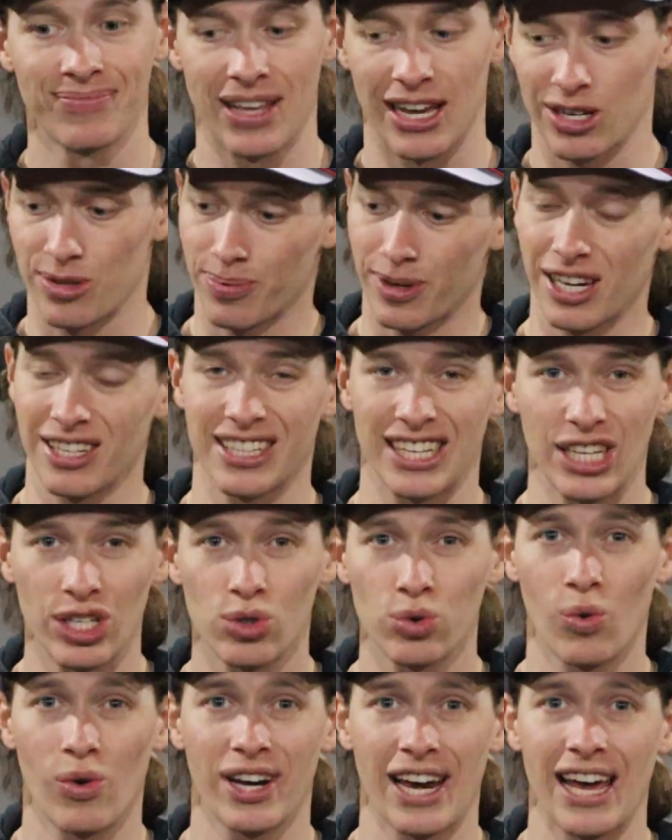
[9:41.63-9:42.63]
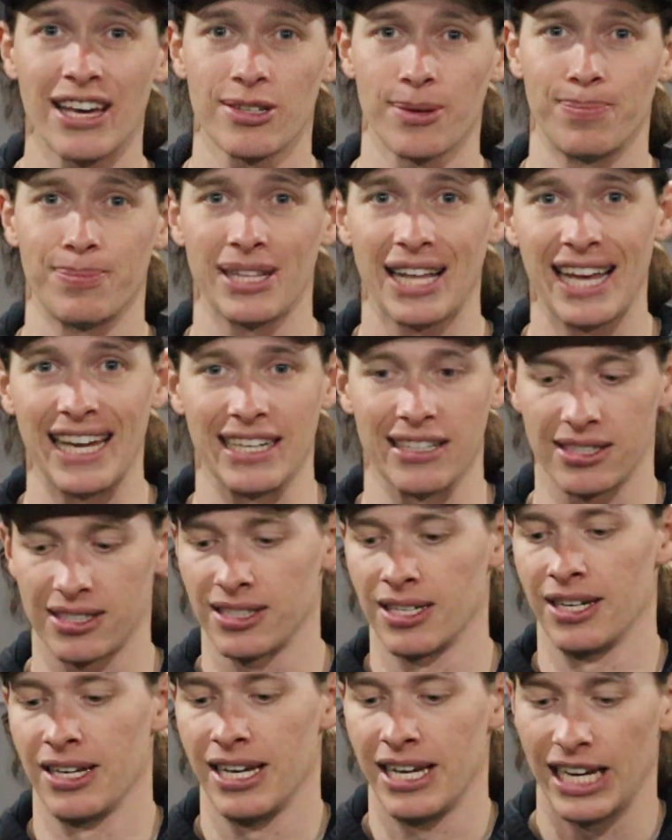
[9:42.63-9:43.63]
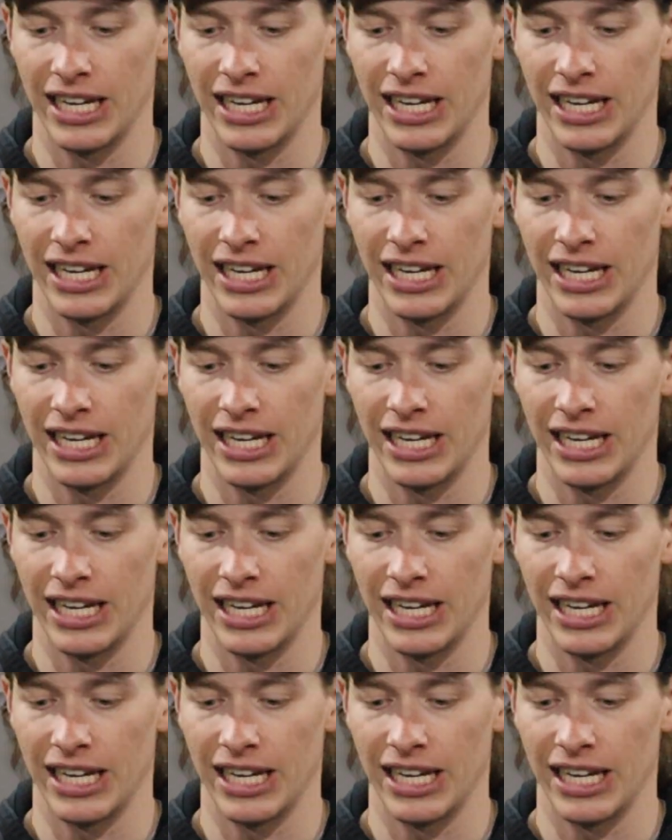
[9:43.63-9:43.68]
It's because each one has a place.